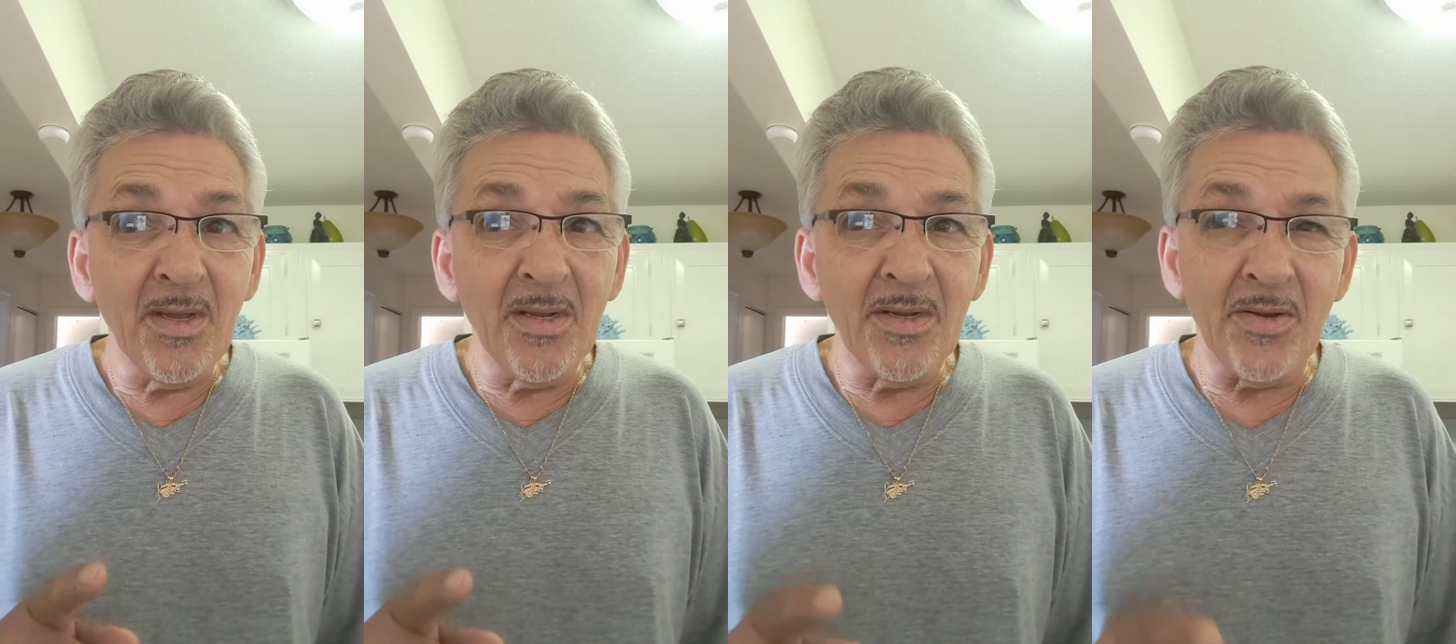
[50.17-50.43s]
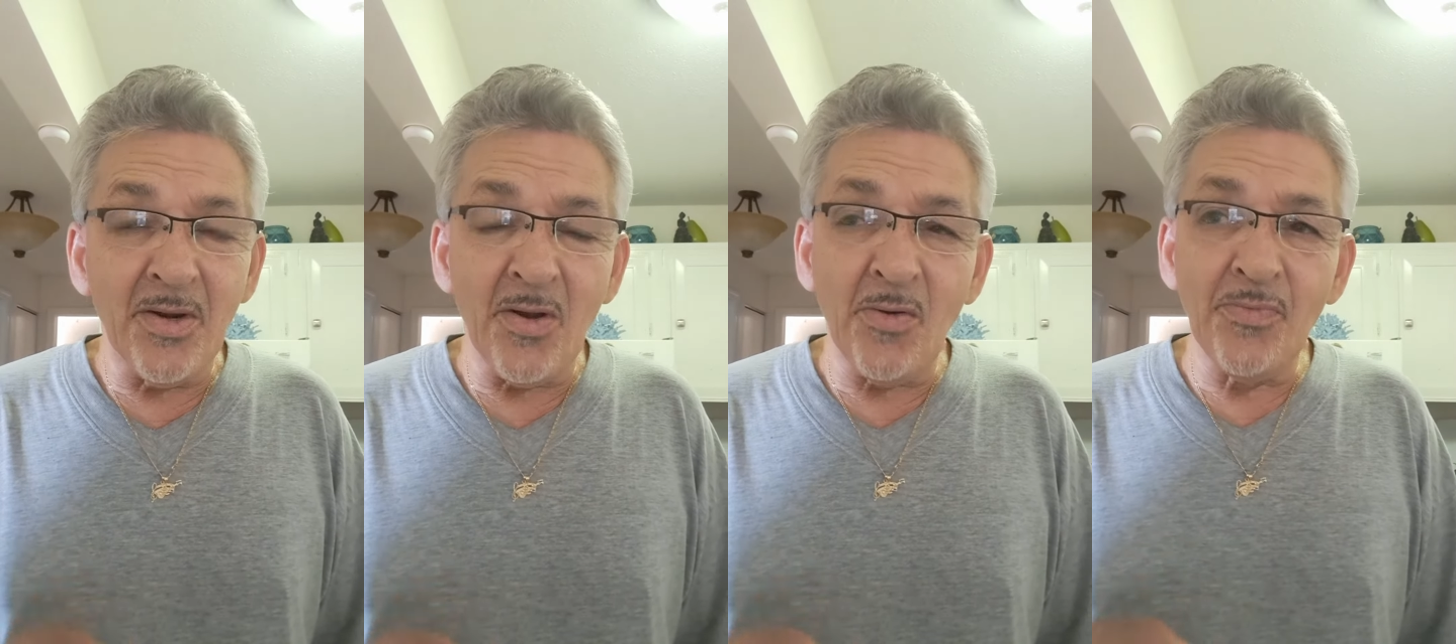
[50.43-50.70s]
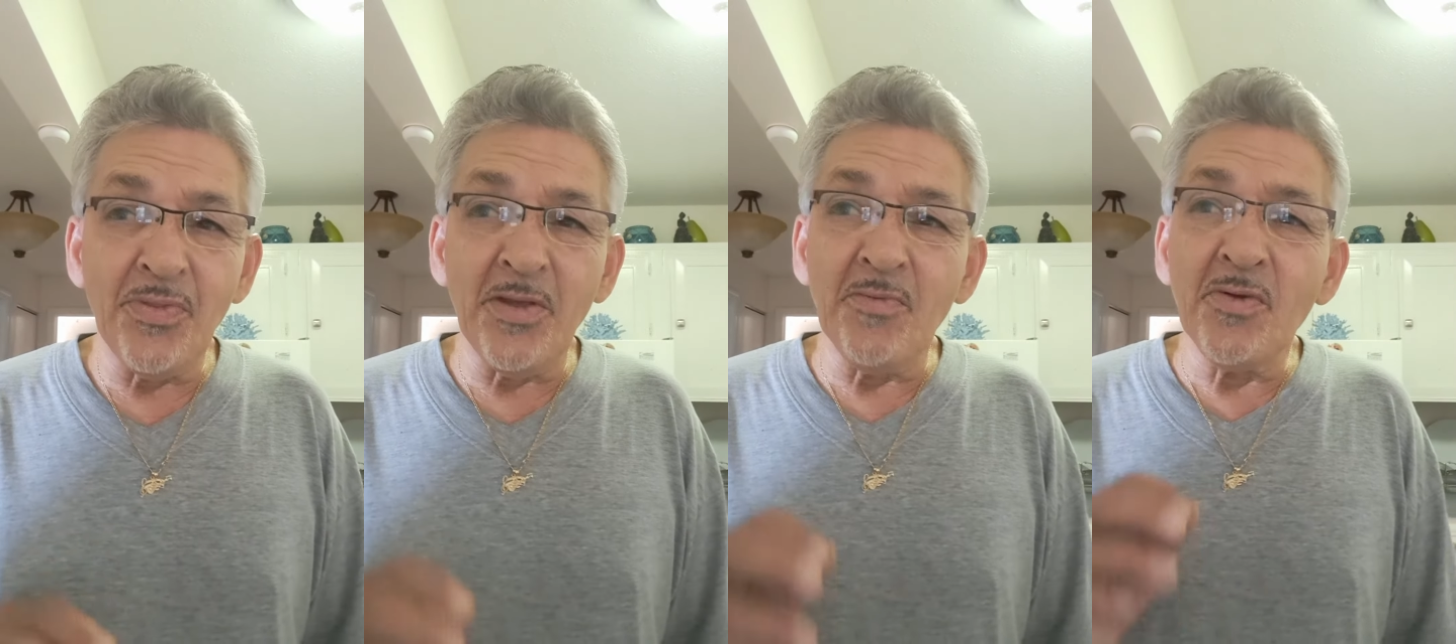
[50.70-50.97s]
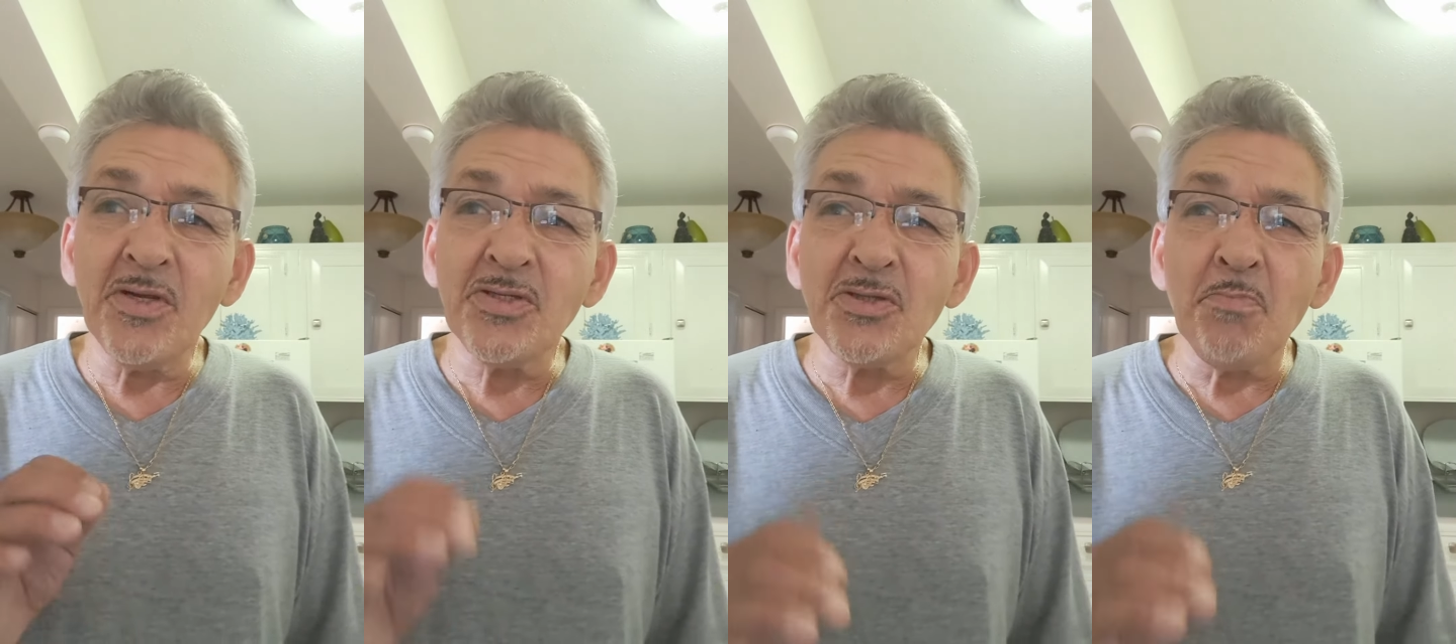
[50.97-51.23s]
You know, there
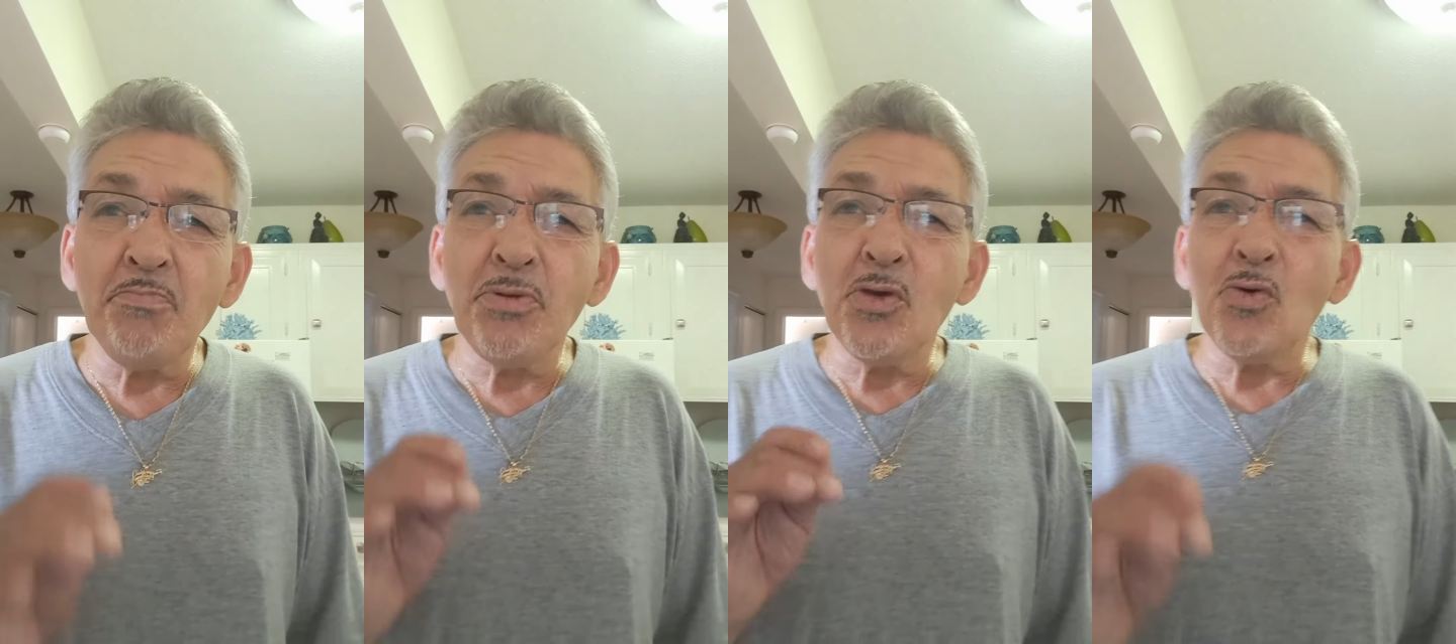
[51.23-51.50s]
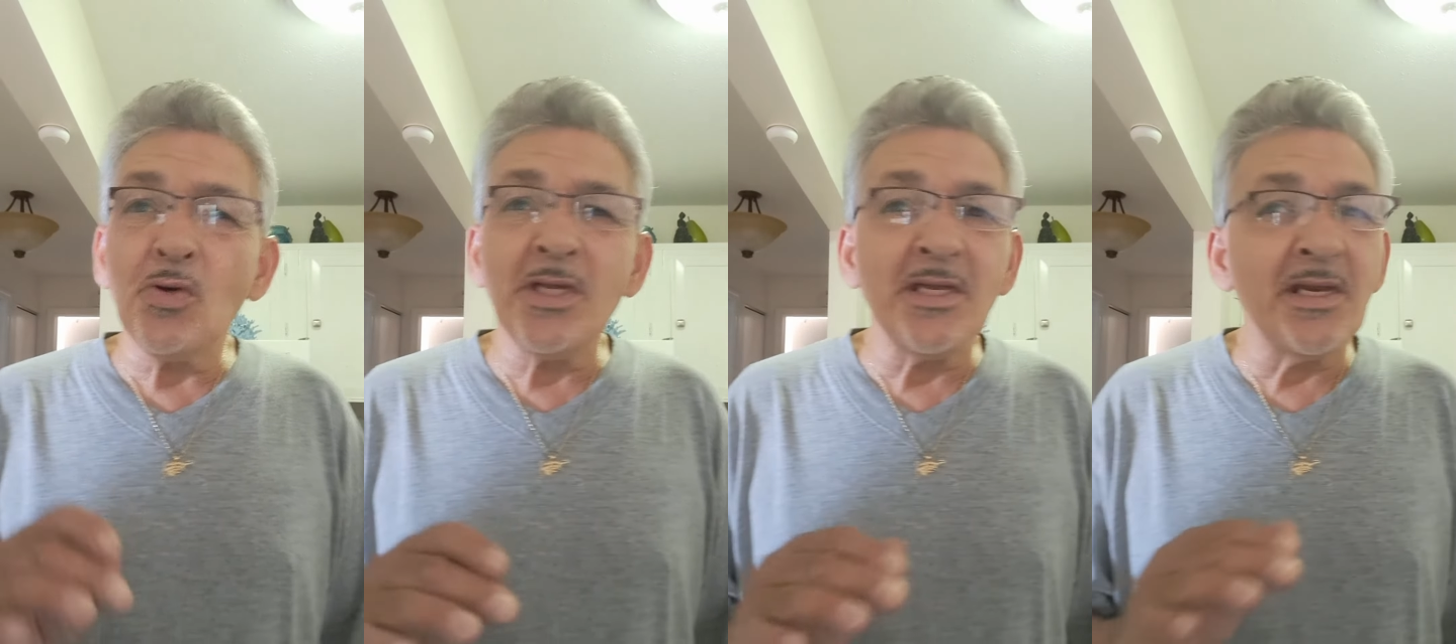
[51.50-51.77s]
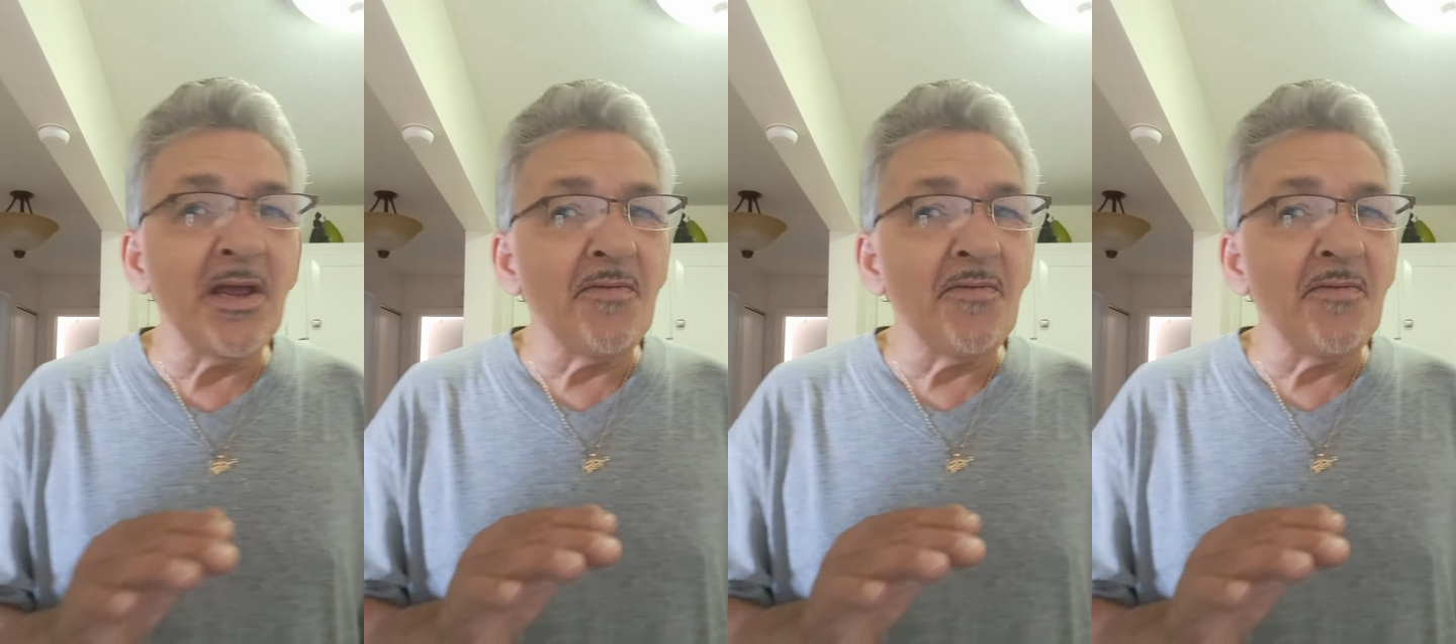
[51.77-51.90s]
is a beauty in